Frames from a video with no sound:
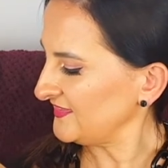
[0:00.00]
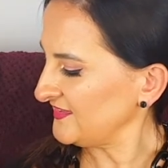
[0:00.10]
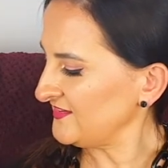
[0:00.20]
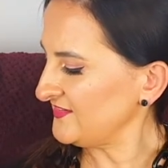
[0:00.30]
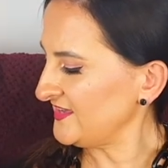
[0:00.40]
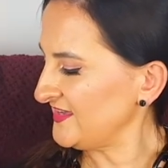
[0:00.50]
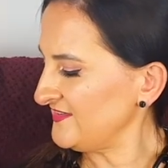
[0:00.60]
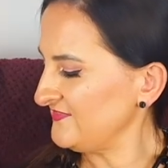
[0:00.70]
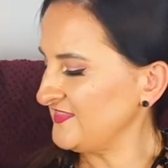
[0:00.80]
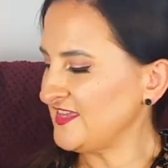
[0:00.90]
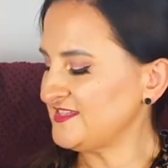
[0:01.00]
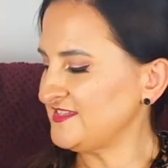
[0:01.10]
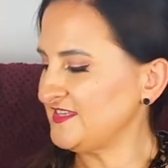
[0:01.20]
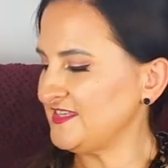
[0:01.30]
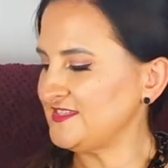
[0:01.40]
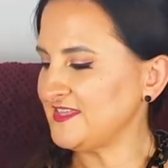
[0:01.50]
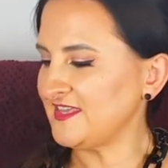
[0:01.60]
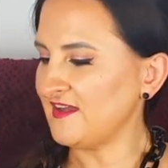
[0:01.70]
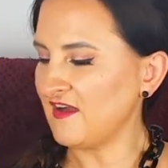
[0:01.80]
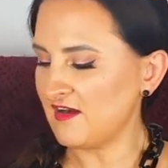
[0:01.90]
Okay, yes, it's
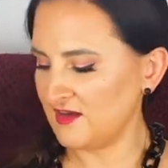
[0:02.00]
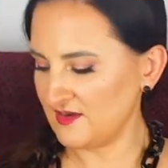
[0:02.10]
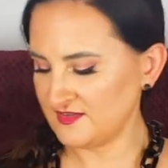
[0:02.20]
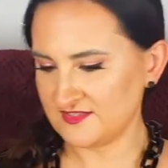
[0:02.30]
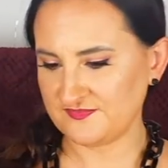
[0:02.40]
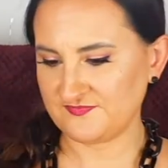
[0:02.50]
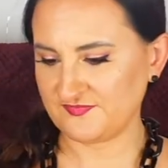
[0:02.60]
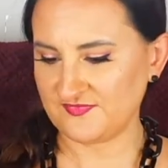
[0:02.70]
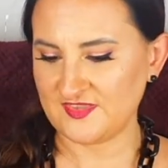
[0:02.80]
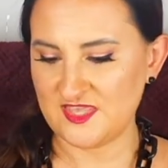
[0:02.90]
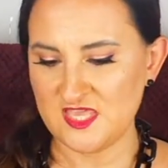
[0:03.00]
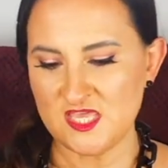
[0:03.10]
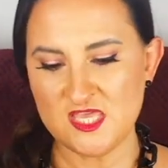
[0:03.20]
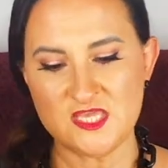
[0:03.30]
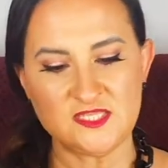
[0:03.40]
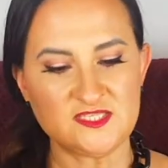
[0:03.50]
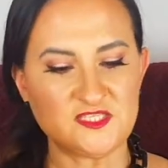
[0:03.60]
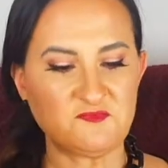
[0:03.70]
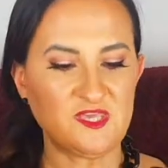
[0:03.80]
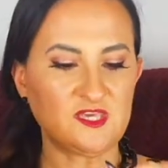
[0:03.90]
a heart. This is
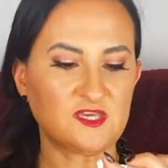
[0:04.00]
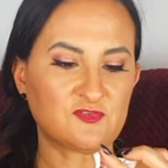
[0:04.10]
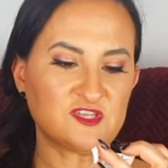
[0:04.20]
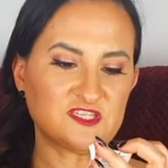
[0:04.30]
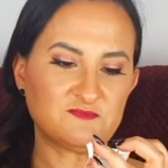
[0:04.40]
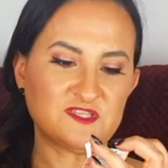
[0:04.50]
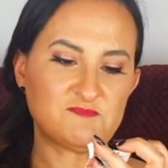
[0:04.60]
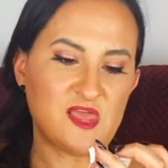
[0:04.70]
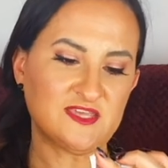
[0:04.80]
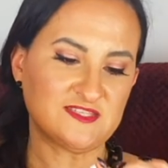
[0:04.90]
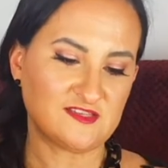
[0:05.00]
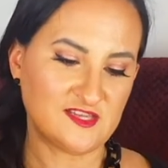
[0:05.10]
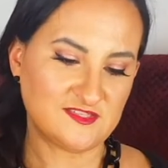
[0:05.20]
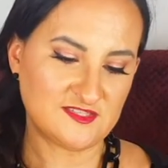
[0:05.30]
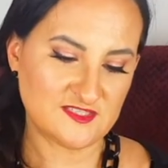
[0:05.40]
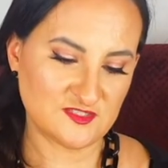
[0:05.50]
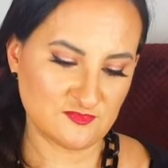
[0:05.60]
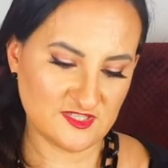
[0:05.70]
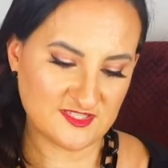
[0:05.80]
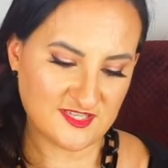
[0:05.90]
Pink Christmas Blaster. Let the
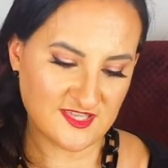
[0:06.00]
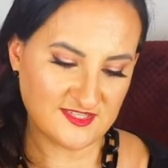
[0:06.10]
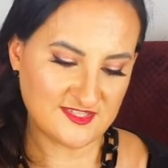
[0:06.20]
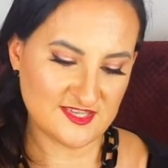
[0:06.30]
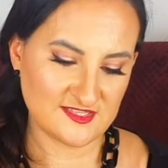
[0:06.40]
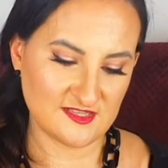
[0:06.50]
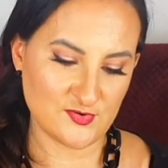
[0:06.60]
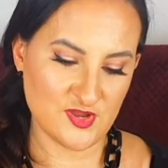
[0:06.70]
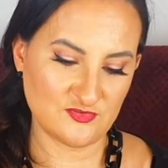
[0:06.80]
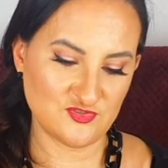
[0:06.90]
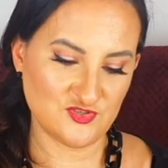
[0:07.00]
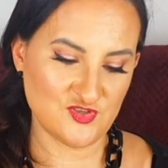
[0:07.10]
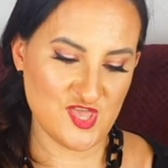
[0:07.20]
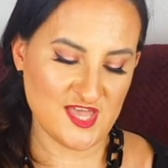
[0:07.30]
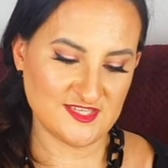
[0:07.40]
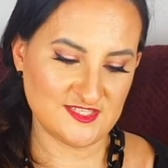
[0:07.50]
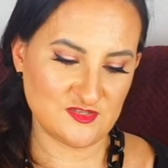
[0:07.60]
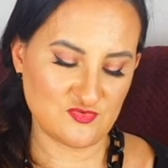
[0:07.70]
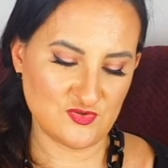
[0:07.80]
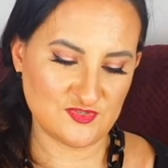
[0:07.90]
sweet scent settle around you as the
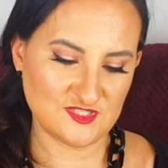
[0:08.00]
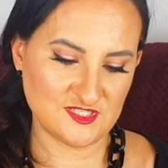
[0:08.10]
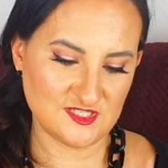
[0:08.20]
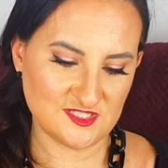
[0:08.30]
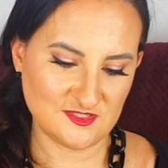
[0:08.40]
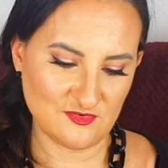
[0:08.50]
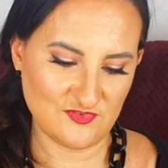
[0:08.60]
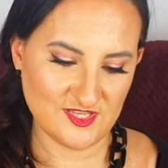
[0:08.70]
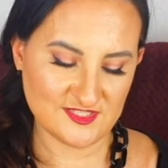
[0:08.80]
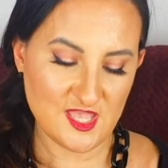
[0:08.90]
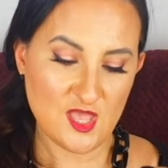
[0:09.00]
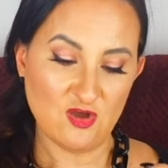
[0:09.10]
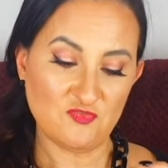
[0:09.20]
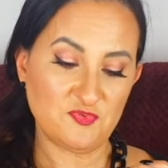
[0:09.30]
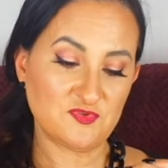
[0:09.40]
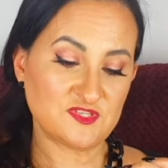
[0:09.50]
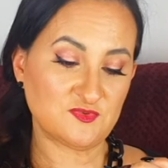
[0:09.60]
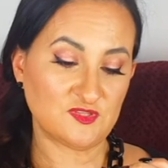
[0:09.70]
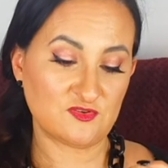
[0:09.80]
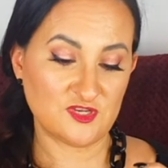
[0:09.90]
rose-tinted snowflakes of pure
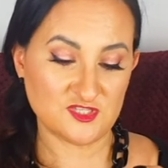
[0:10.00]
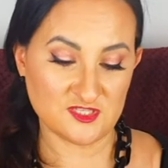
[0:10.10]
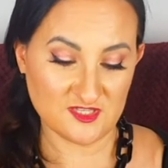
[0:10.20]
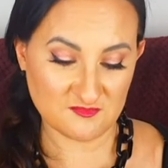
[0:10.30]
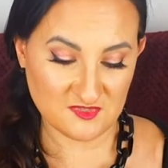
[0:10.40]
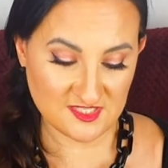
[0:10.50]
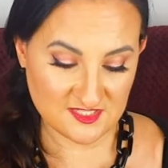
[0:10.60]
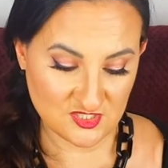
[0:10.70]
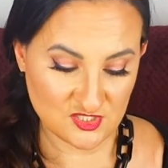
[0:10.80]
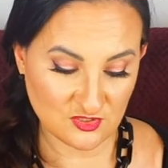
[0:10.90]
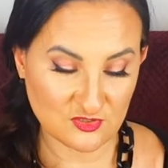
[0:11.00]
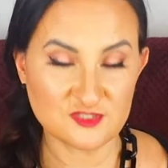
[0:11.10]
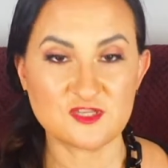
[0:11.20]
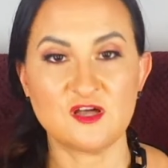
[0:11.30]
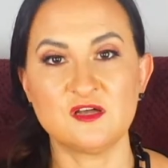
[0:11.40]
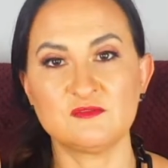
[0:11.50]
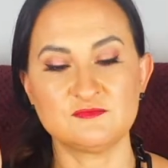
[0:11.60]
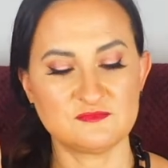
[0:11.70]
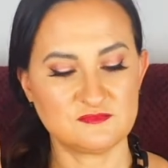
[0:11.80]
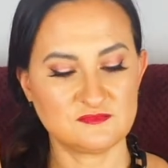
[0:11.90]
sweet orange and nutmeg essential oils
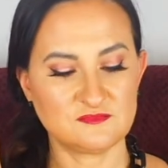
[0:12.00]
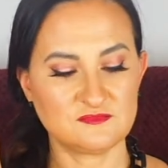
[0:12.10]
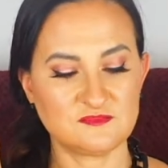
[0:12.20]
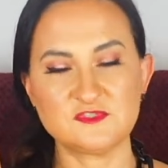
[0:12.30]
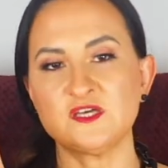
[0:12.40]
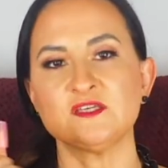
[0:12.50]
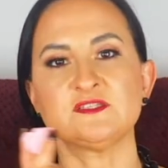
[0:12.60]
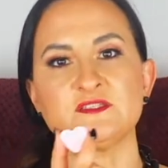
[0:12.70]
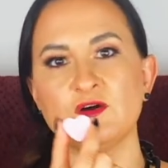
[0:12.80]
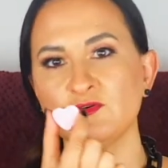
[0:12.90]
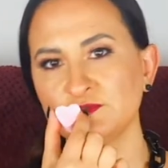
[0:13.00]
calm the soul.